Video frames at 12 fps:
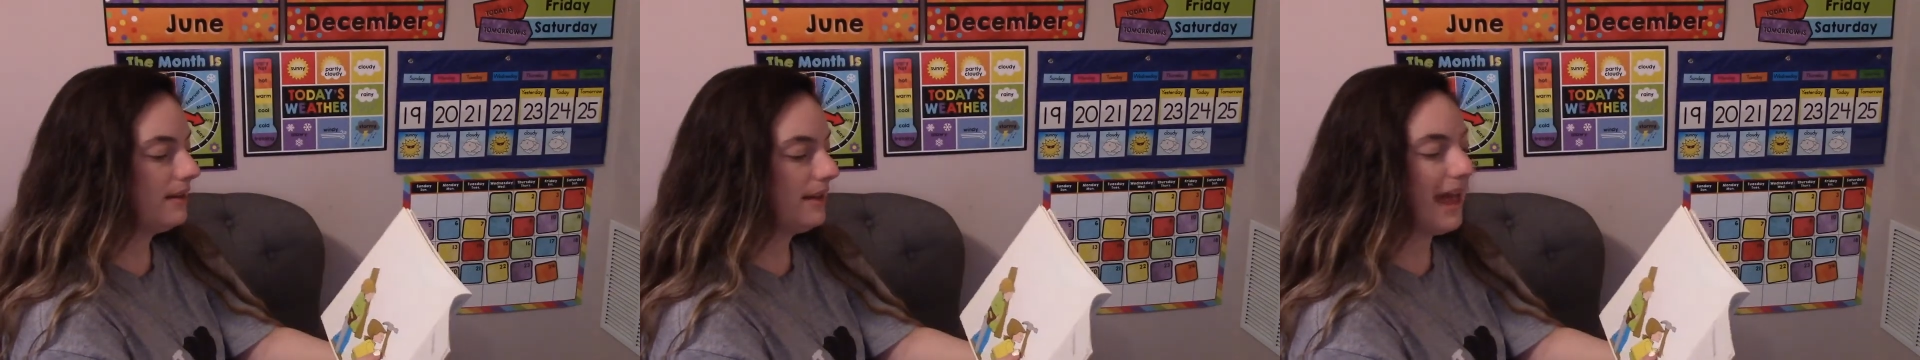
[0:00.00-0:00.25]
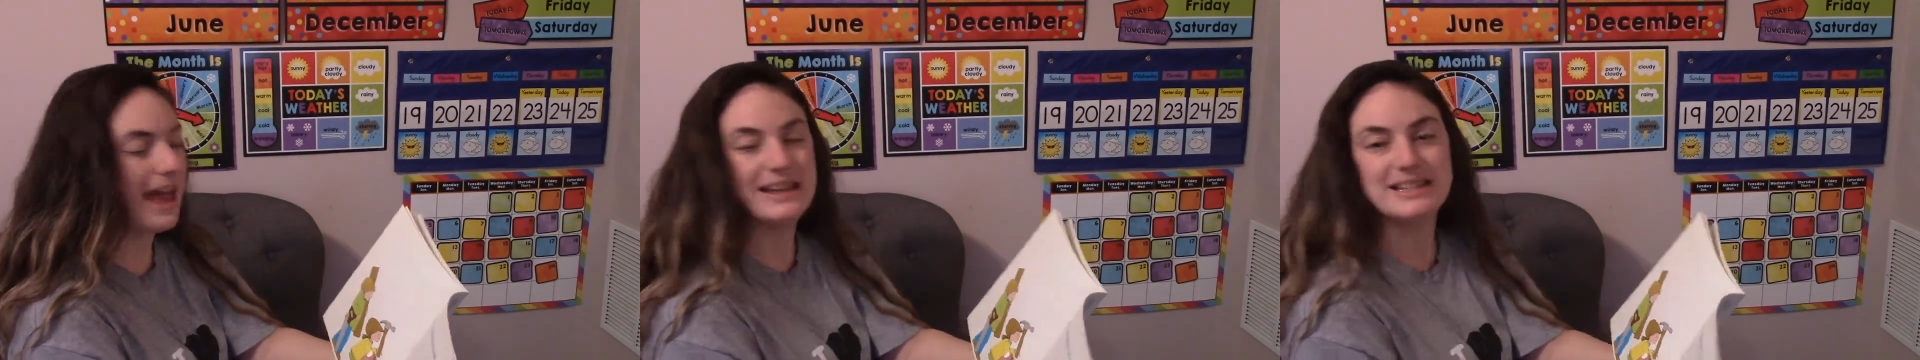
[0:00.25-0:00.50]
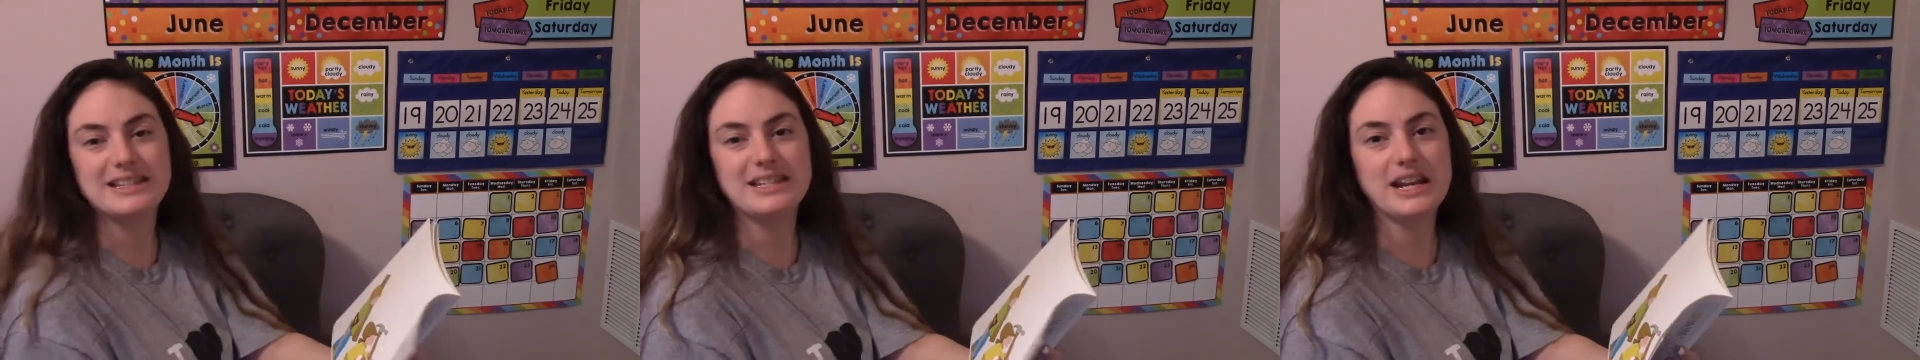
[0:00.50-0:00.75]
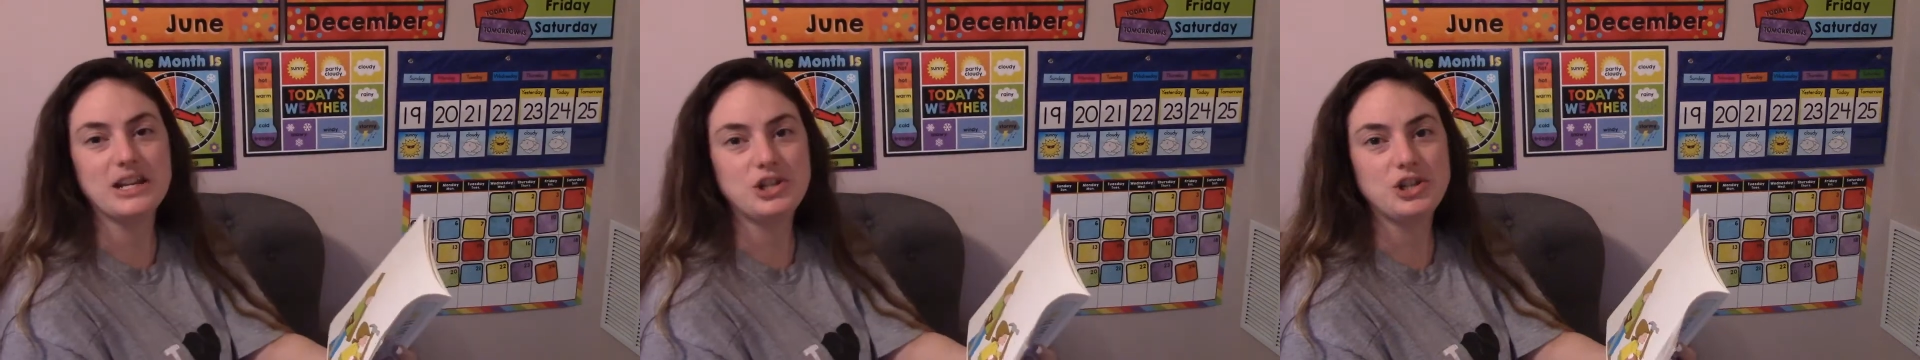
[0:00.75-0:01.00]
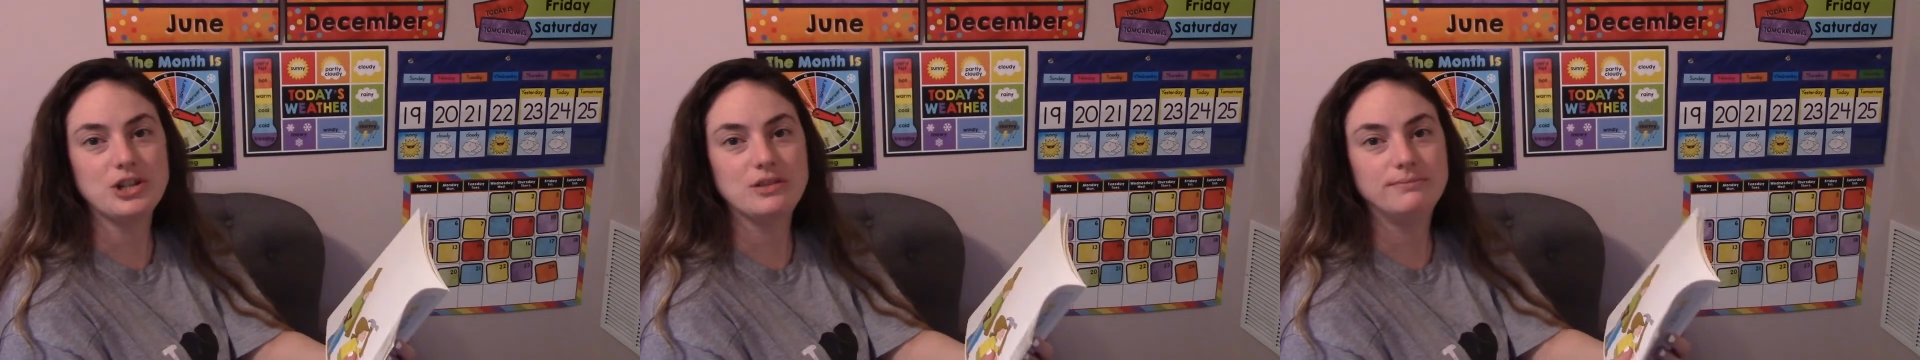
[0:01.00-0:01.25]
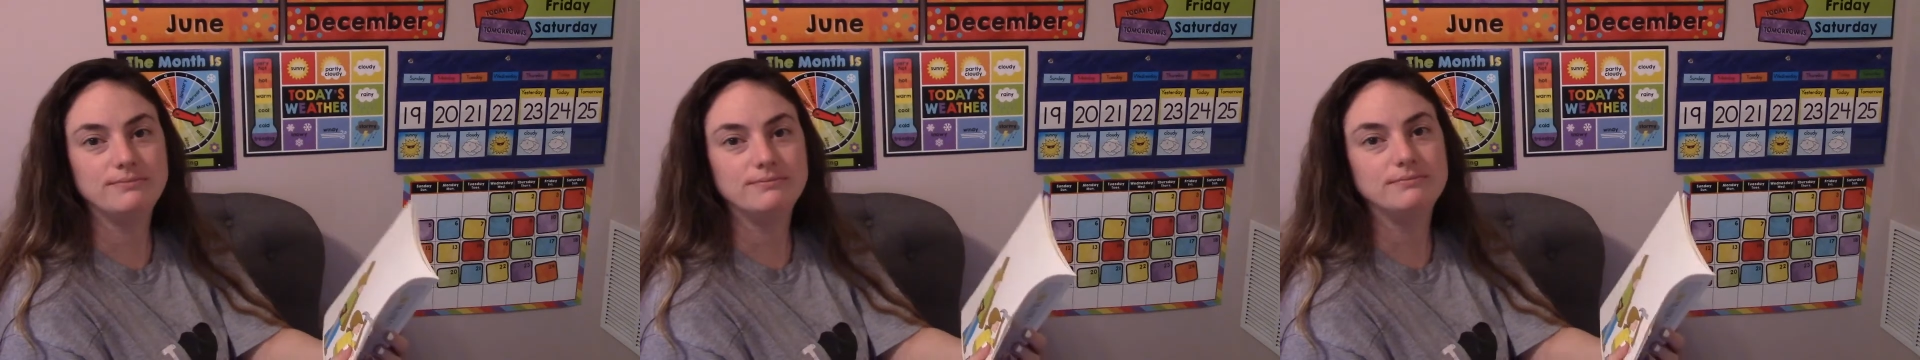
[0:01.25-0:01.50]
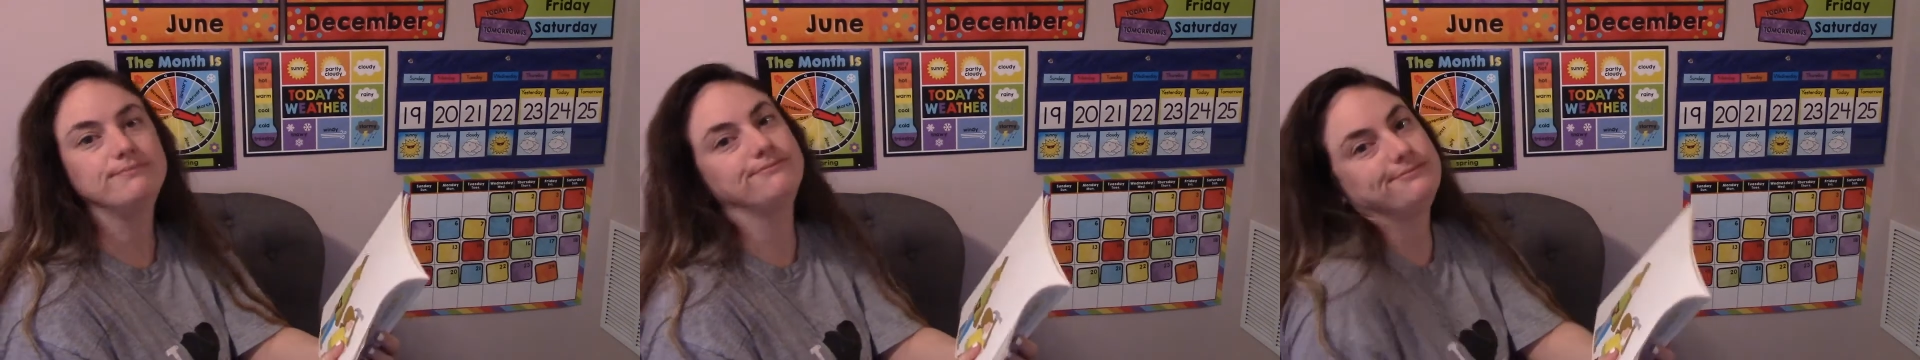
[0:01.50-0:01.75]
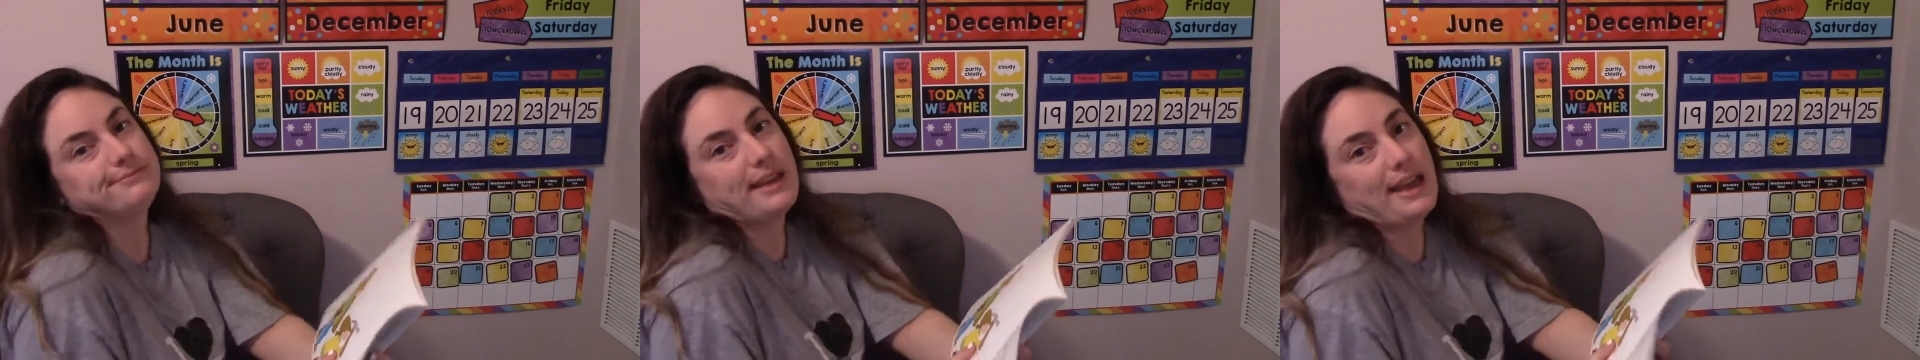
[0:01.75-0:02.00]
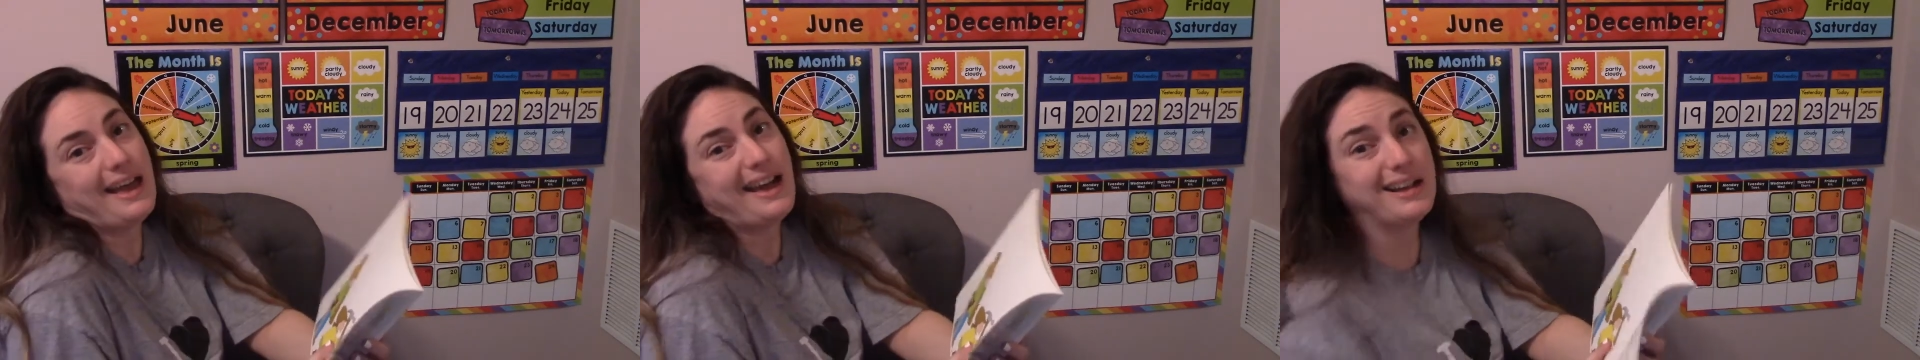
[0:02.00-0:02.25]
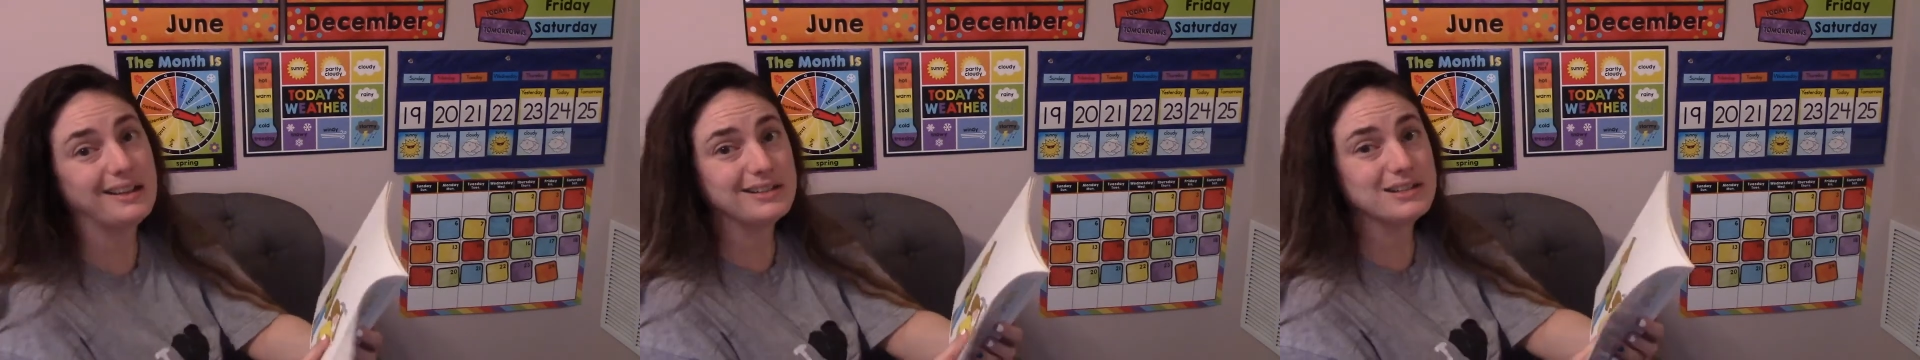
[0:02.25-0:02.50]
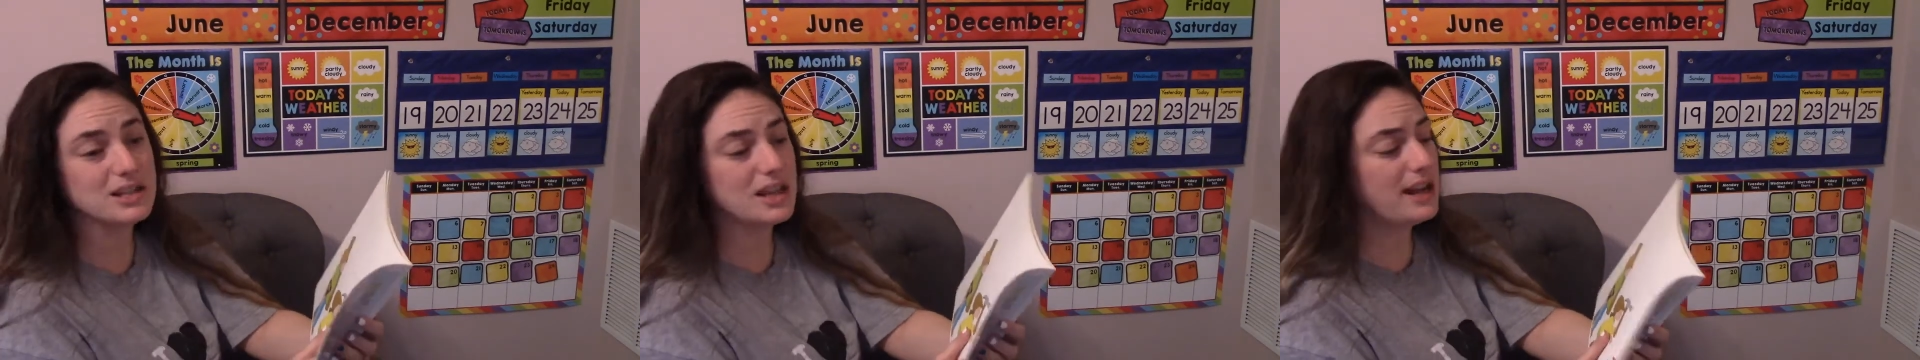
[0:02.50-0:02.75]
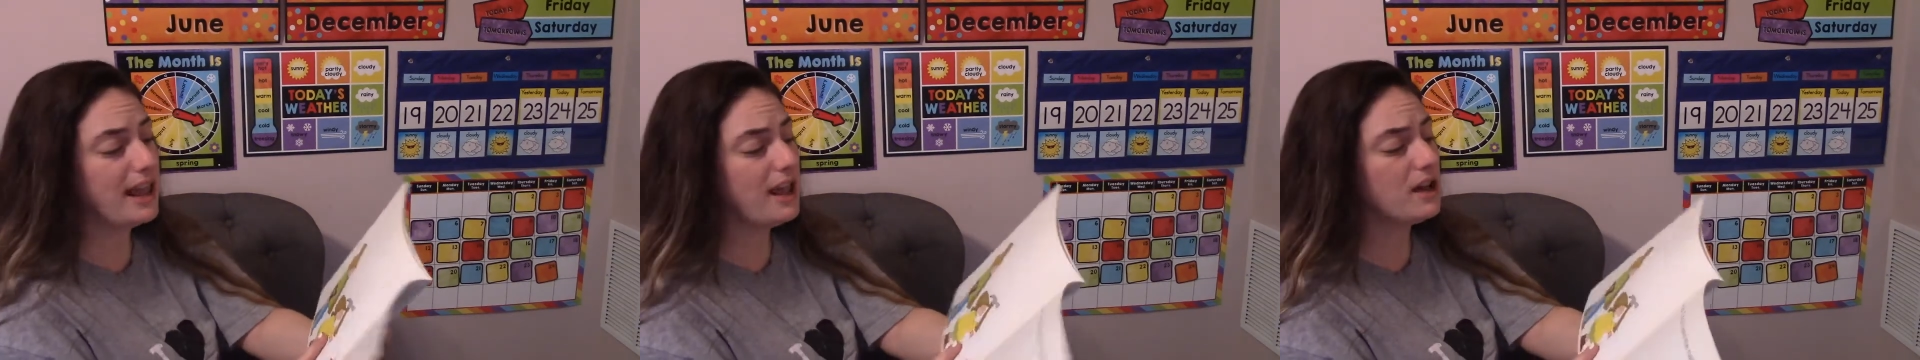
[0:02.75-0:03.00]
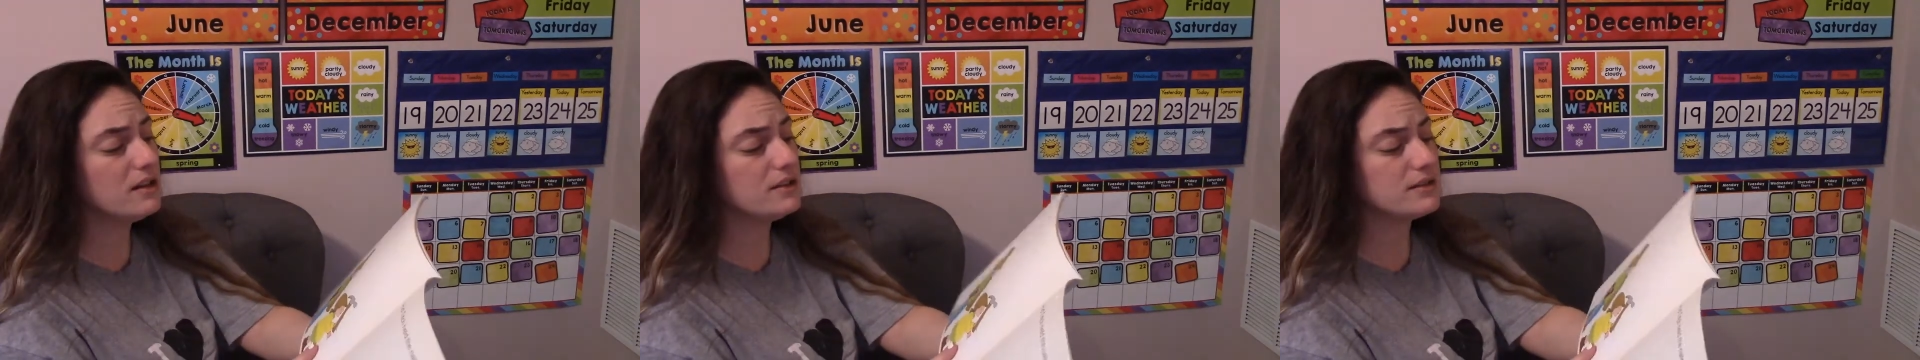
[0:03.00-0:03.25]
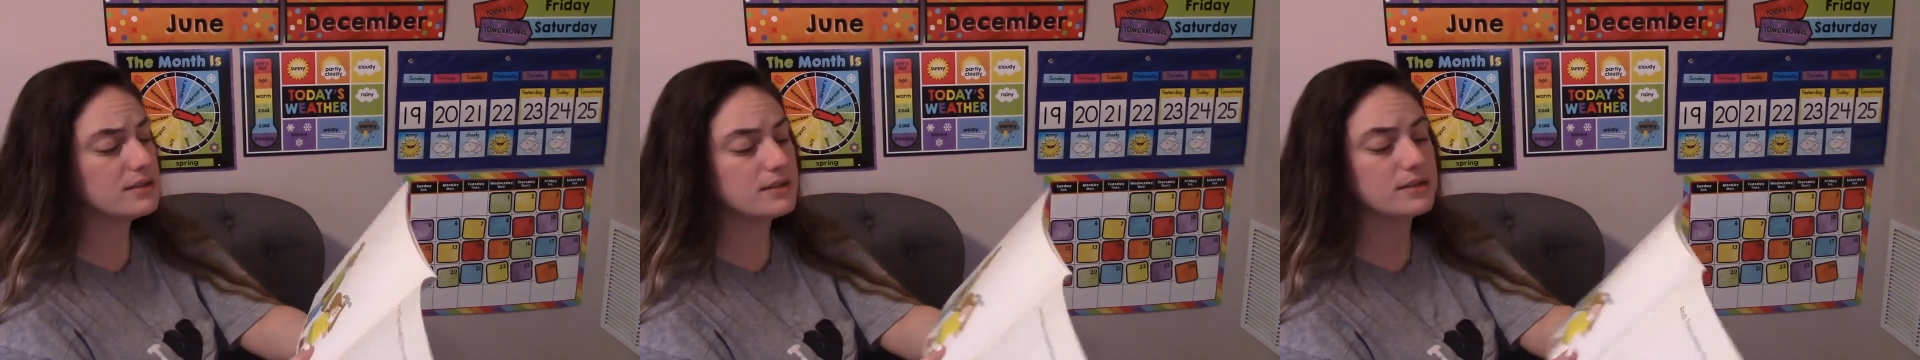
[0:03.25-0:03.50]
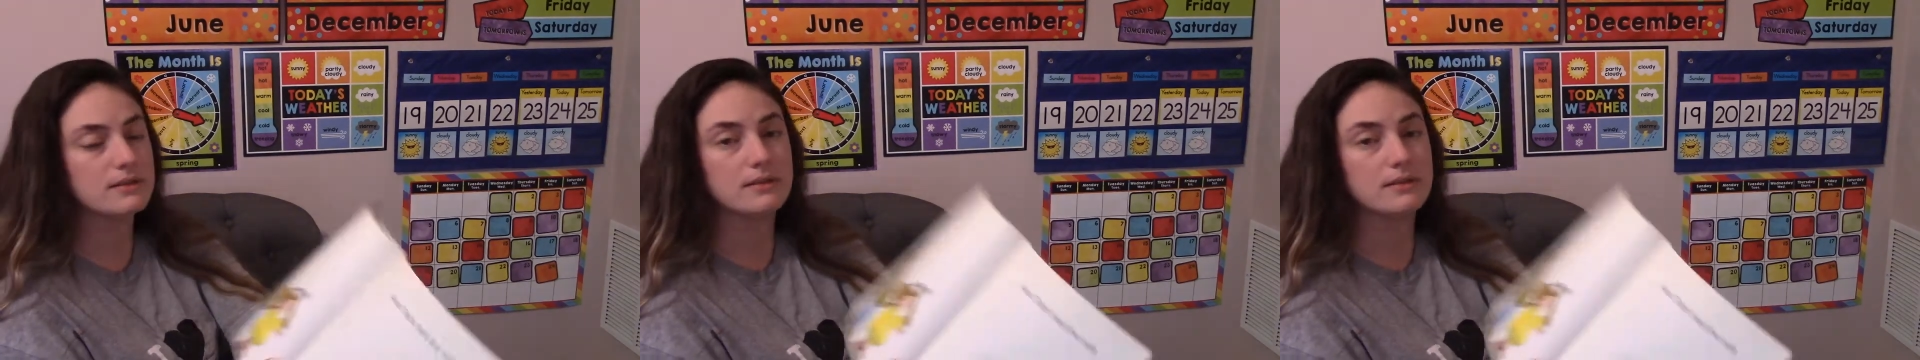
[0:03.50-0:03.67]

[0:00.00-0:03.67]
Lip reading: And Titch held the nails.